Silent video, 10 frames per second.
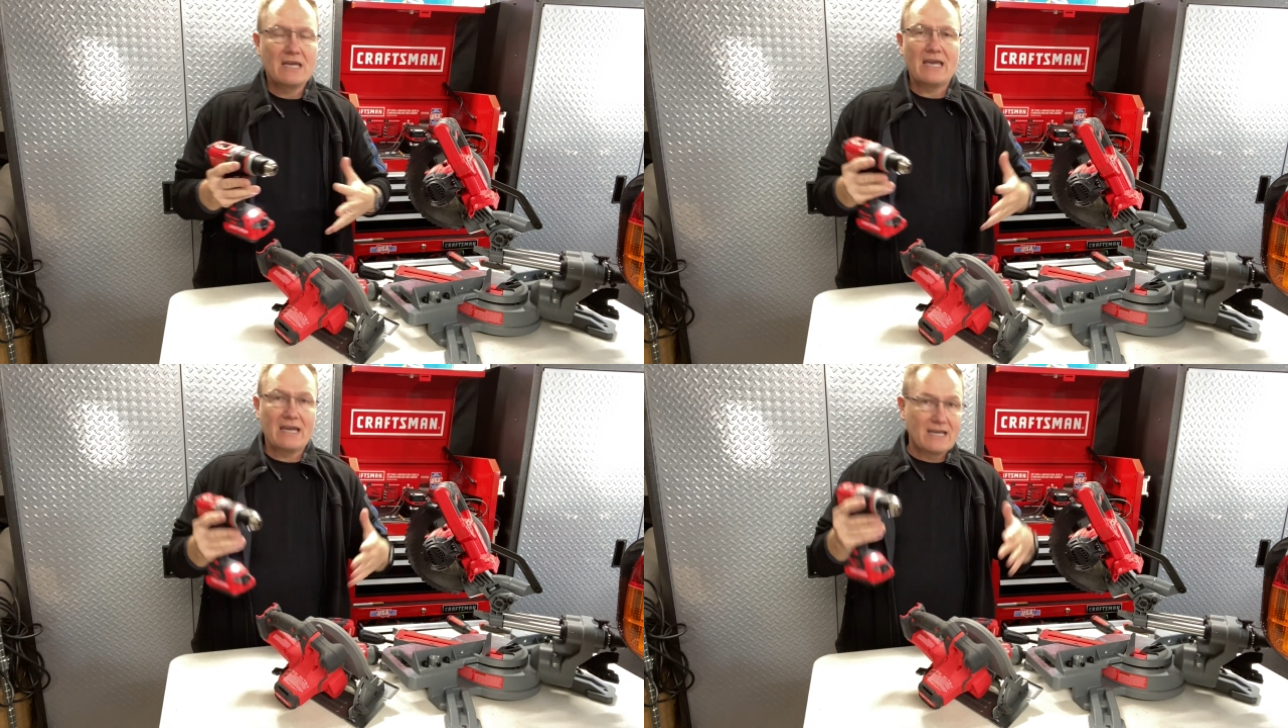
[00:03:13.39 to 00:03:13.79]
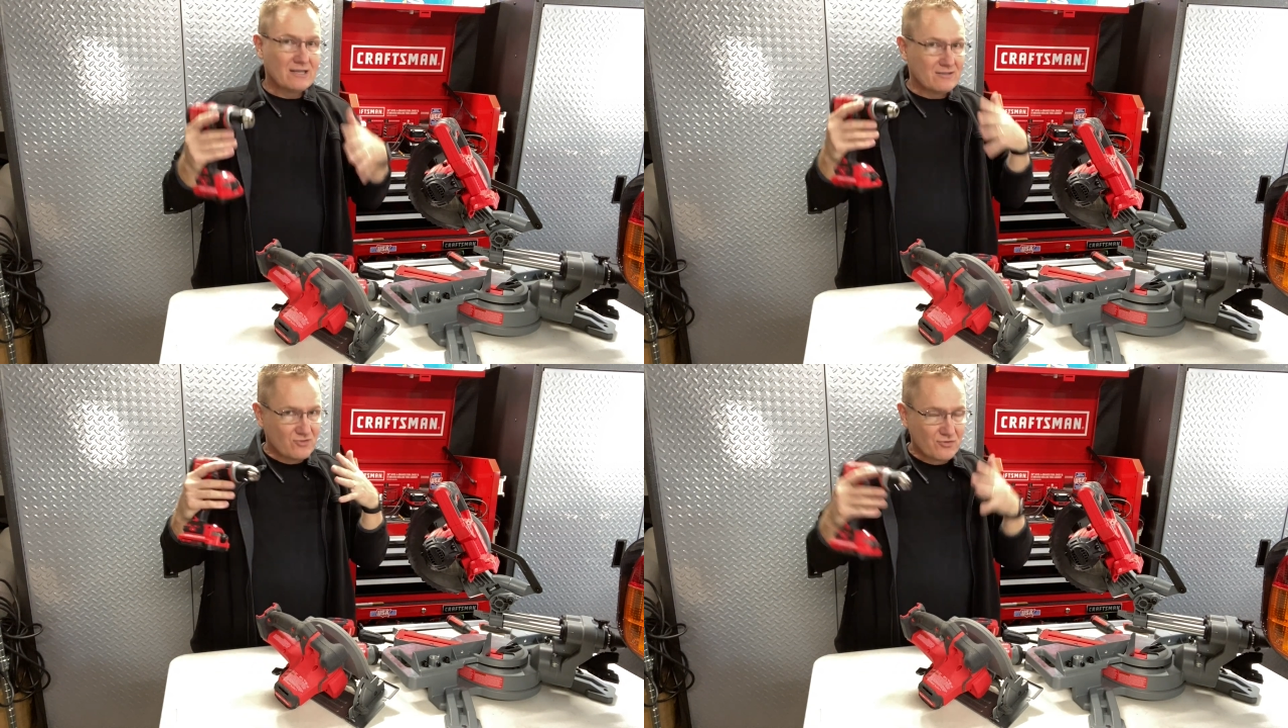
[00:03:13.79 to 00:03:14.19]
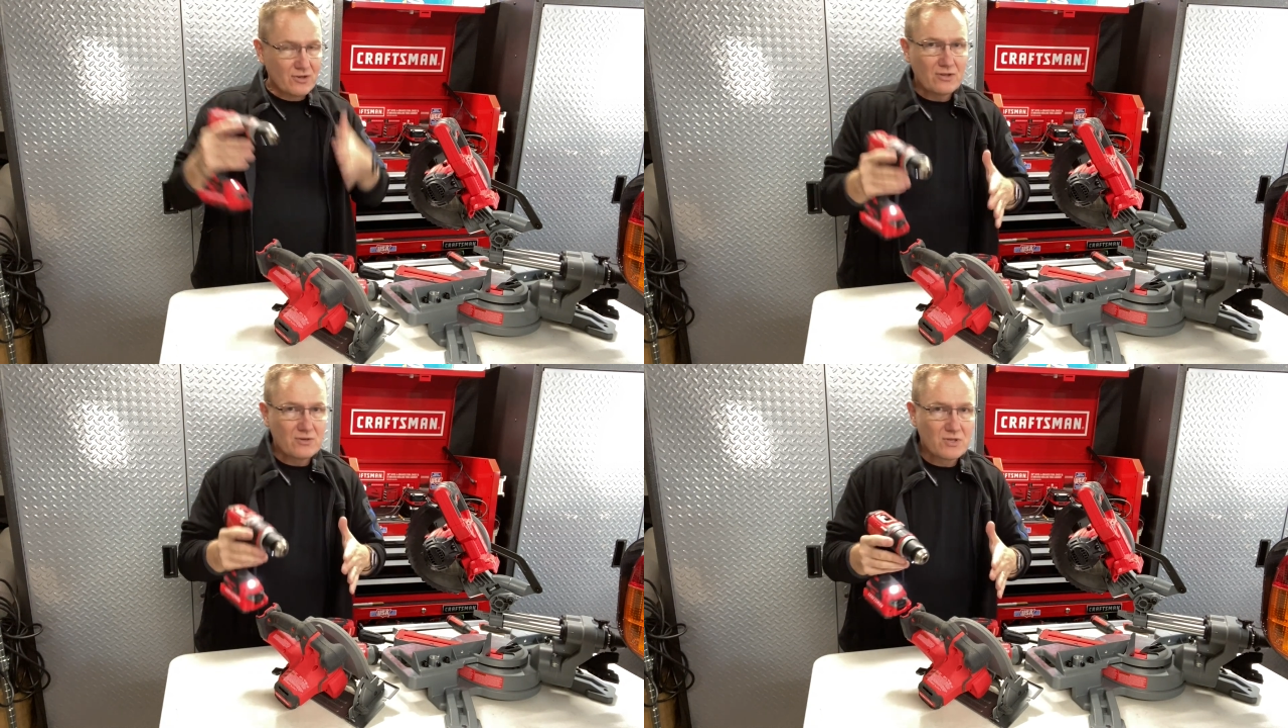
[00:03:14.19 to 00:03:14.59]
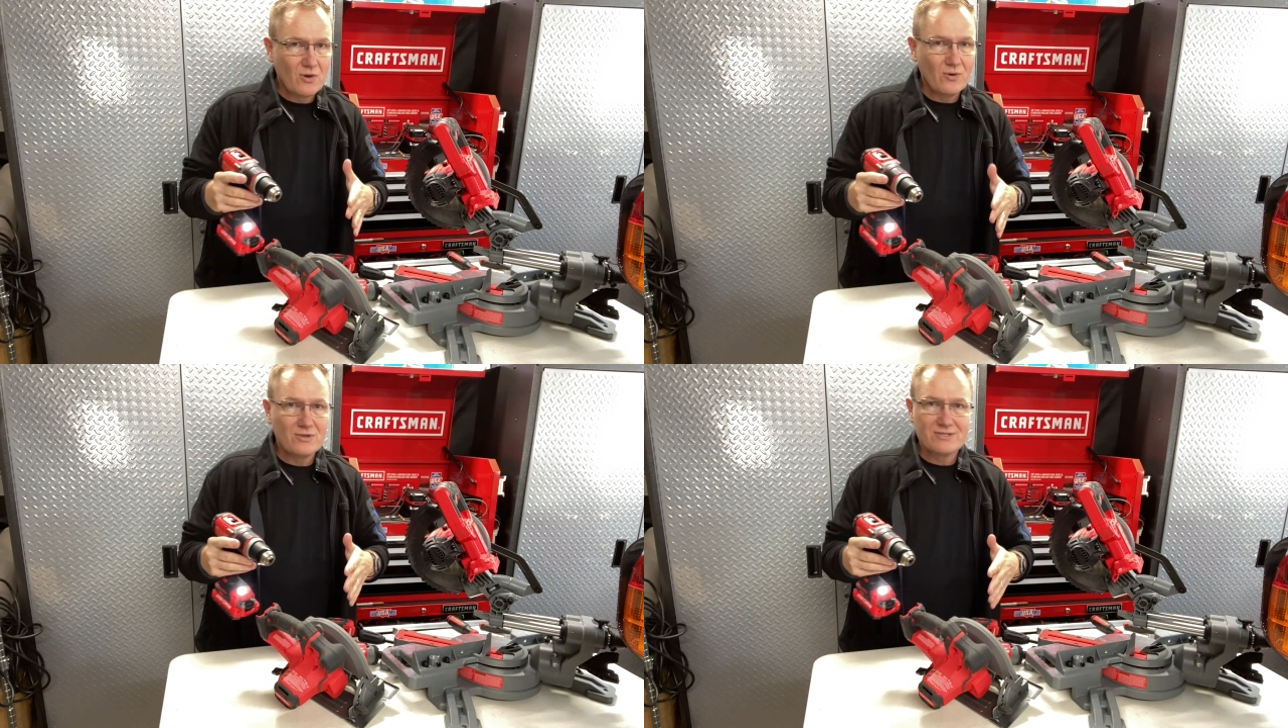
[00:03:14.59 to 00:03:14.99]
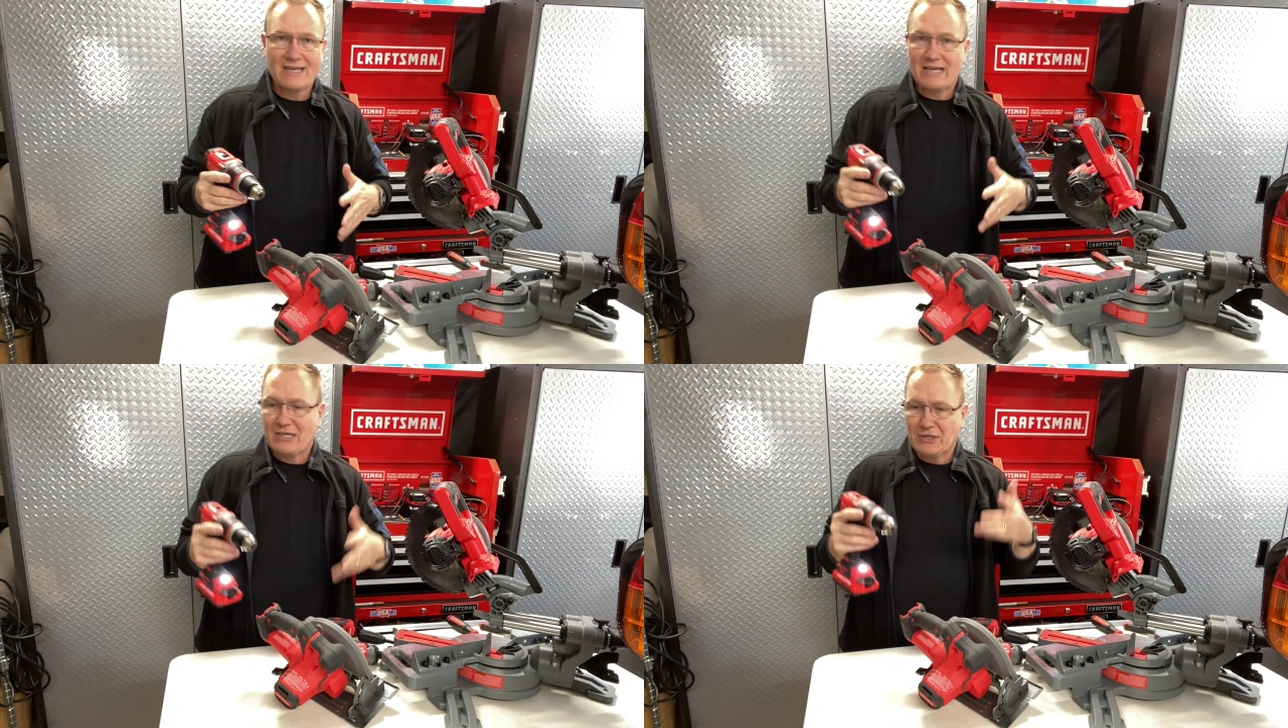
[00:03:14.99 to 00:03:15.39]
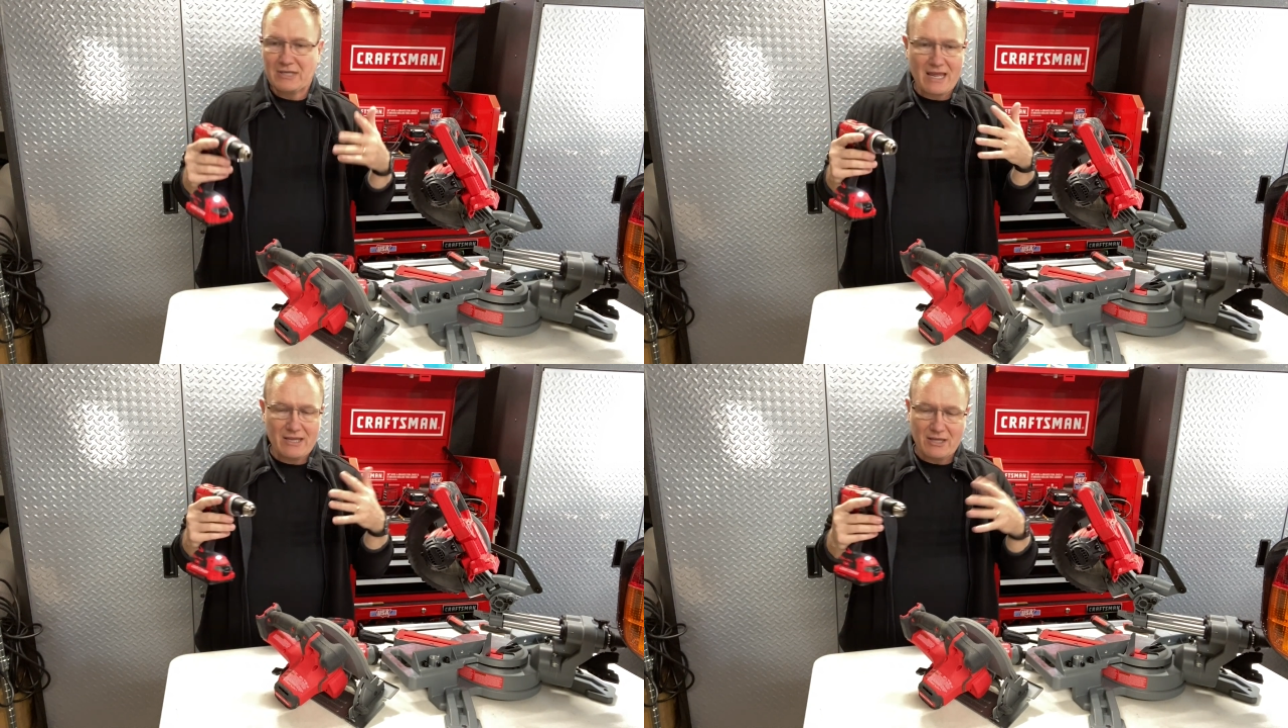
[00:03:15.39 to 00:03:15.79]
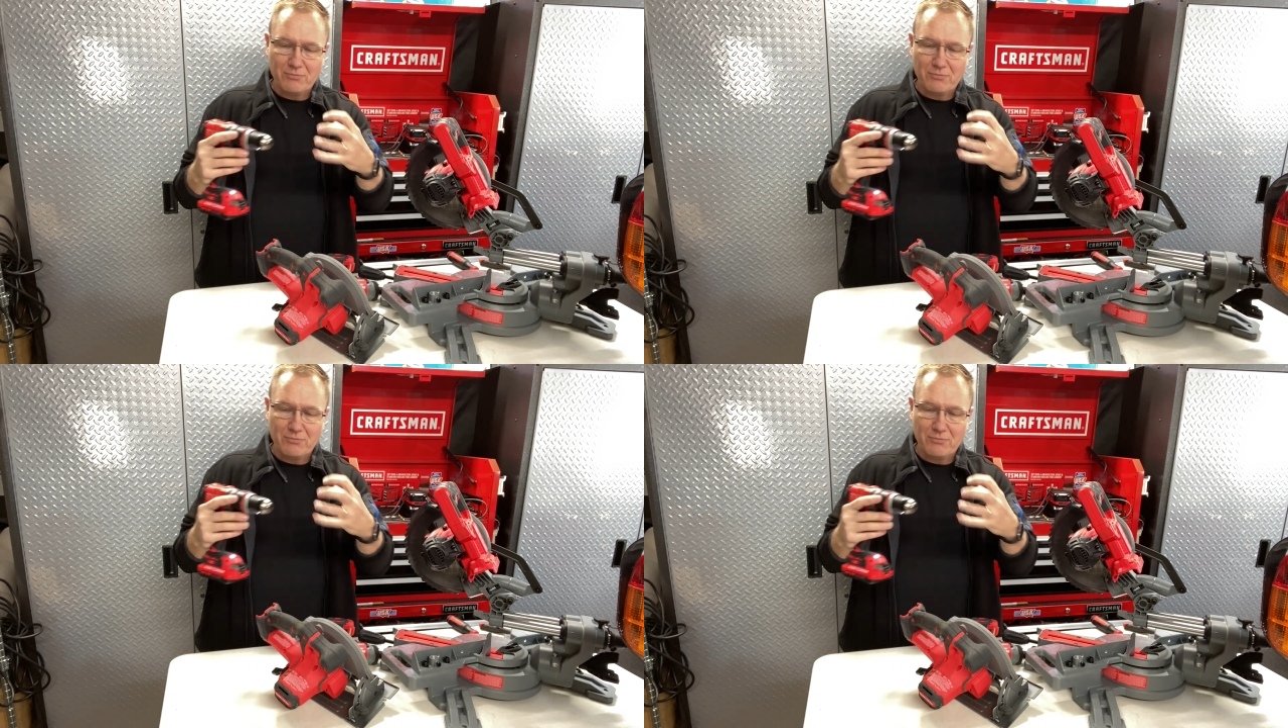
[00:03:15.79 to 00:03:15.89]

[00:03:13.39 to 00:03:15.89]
It can drill those holes. You can